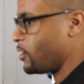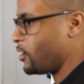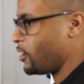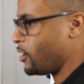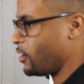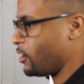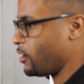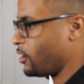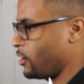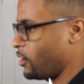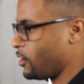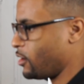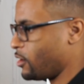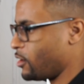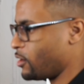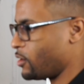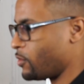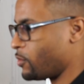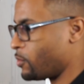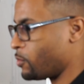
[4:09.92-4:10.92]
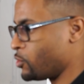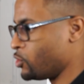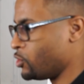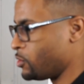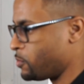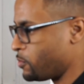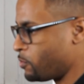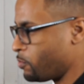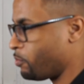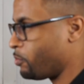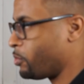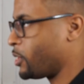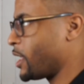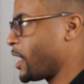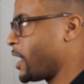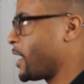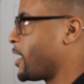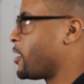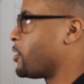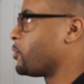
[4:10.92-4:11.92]
uh,
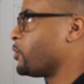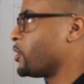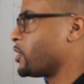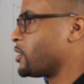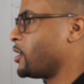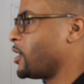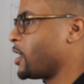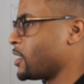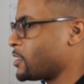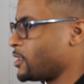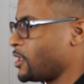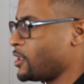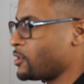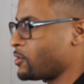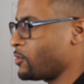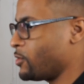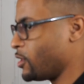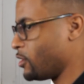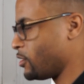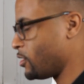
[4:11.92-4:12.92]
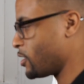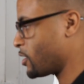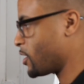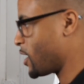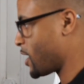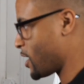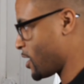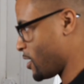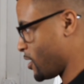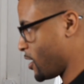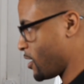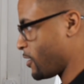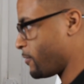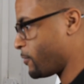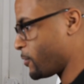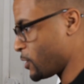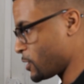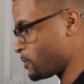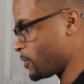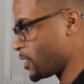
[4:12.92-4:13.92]
plan out what the next day is going to look like, and then I
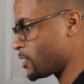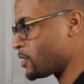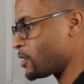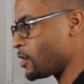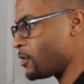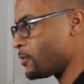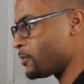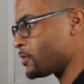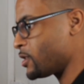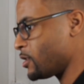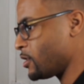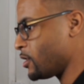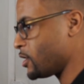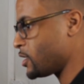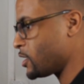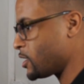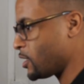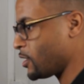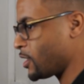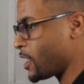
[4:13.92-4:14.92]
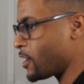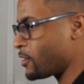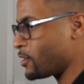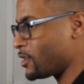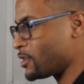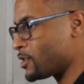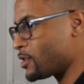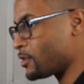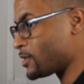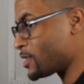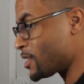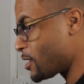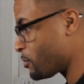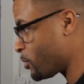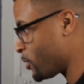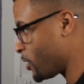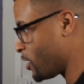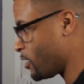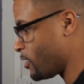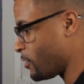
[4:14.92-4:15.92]
force myself to chill out until 10
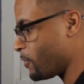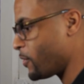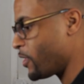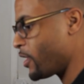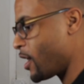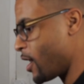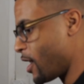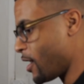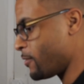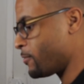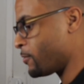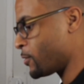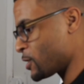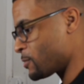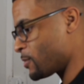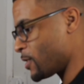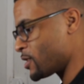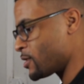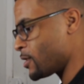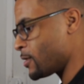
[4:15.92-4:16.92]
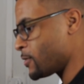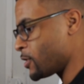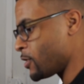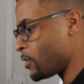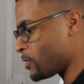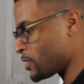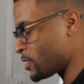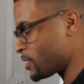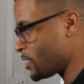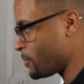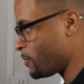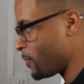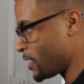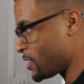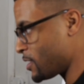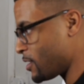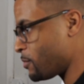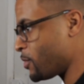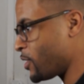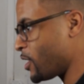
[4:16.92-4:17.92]
p.m. I force myself to go to sleep
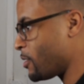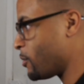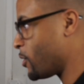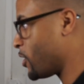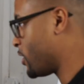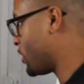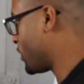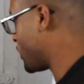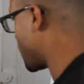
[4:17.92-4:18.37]
at 10 p.m. on the